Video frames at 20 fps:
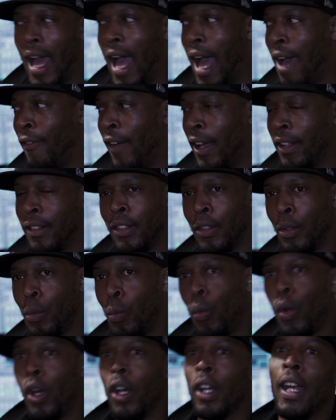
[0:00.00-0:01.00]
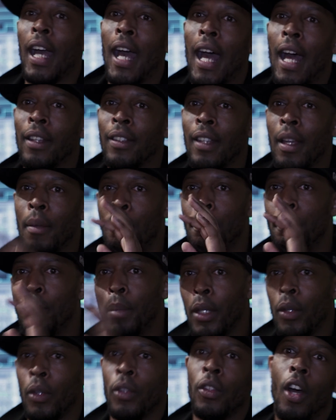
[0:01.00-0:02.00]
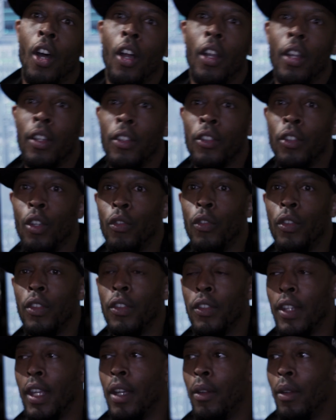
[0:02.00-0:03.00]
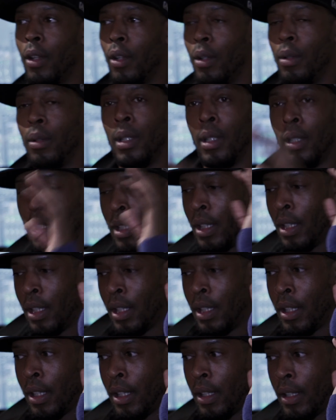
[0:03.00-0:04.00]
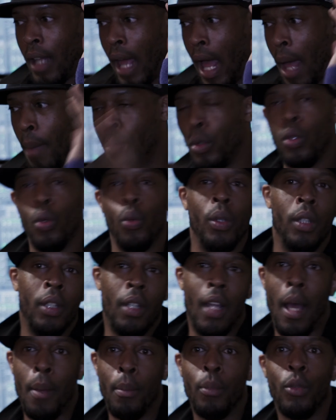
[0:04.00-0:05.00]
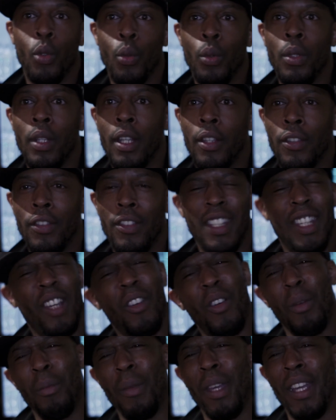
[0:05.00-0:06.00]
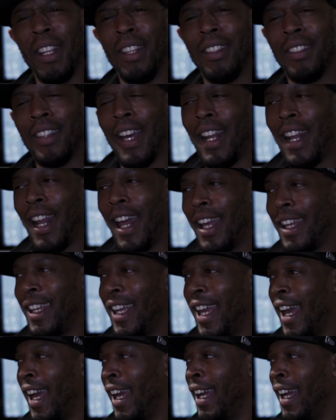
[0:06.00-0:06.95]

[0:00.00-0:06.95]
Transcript: I've had to work hard and build all this stuff and say, well, look, I'm doing this. Do you get what I mean? It's kind of like,